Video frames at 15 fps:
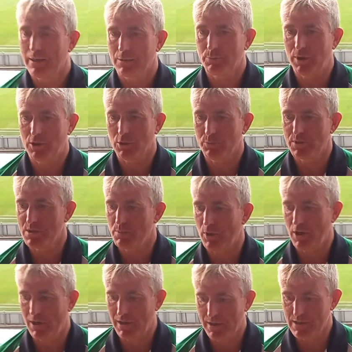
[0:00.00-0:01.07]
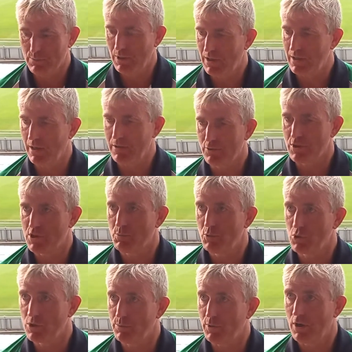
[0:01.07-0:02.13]
Picked up the spoil then as well and
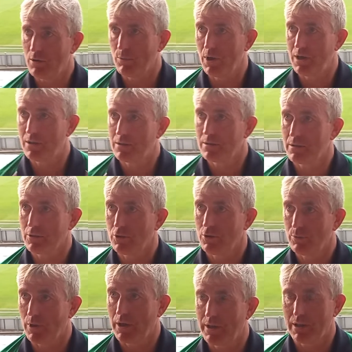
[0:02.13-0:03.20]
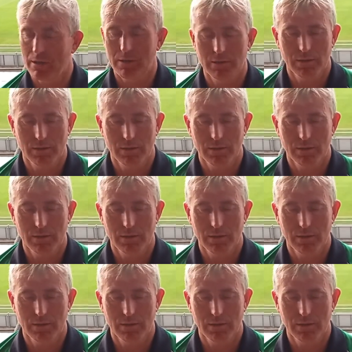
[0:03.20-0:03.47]
distributed the ball well. I think,